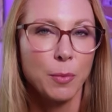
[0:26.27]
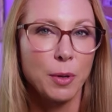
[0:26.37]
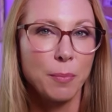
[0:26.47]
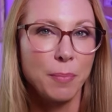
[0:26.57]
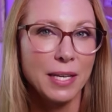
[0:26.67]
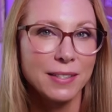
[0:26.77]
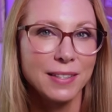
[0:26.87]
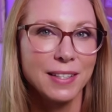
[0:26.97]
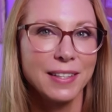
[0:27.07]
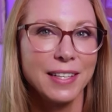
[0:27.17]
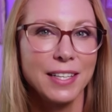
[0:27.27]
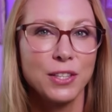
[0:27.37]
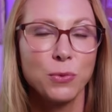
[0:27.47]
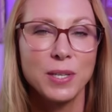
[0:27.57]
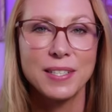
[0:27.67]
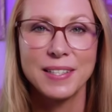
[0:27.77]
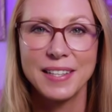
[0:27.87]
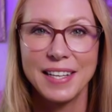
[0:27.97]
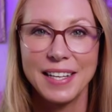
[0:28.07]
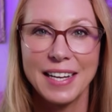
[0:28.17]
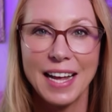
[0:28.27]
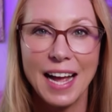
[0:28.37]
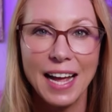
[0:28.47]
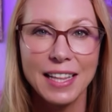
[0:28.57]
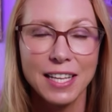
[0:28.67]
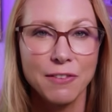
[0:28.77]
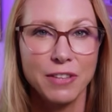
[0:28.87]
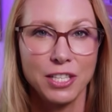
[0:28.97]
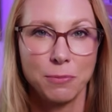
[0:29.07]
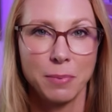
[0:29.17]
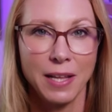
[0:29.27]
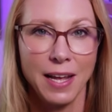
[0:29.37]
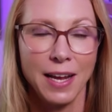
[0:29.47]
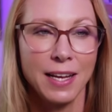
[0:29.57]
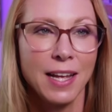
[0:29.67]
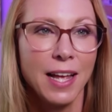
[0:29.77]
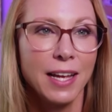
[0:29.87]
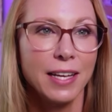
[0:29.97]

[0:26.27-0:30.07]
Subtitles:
But basically, the reason that I love this play